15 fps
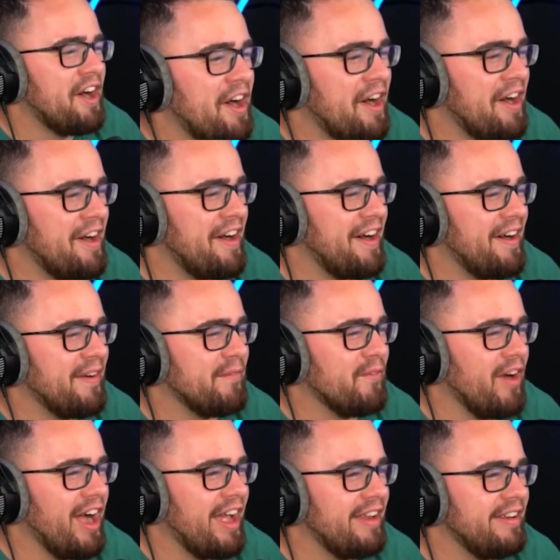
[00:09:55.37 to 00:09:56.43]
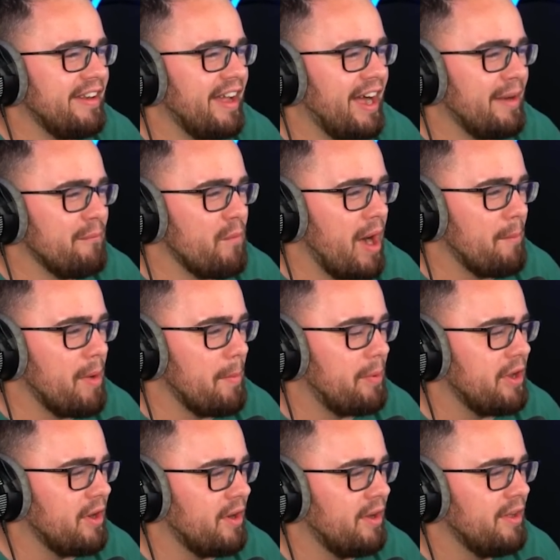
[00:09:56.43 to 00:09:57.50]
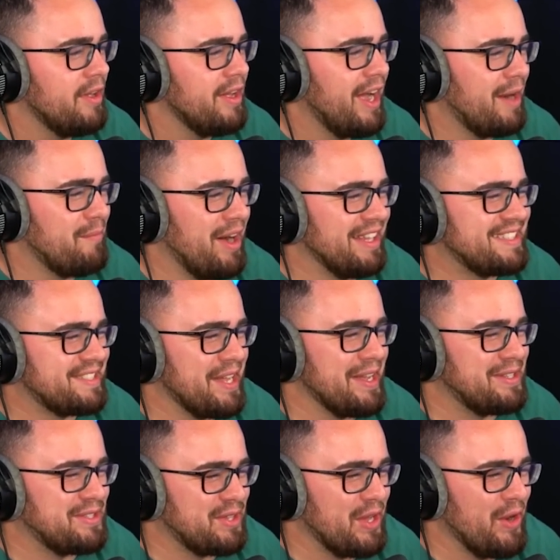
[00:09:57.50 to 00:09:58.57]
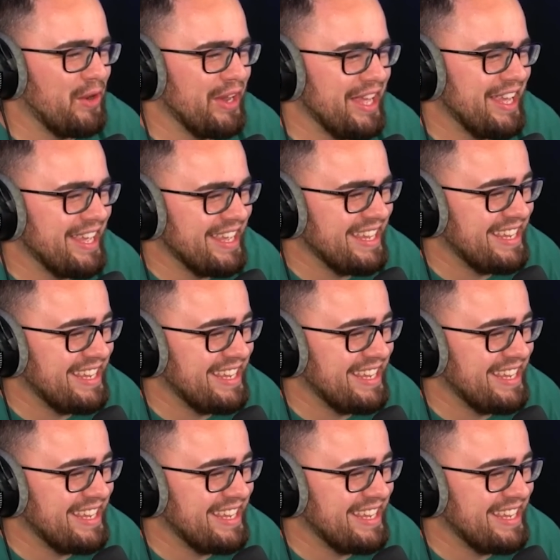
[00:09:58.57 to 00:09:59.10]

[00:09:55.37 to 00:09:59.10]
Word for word: uh, what? I'm, I'm oh, up yeah. here. I'm on stage 30.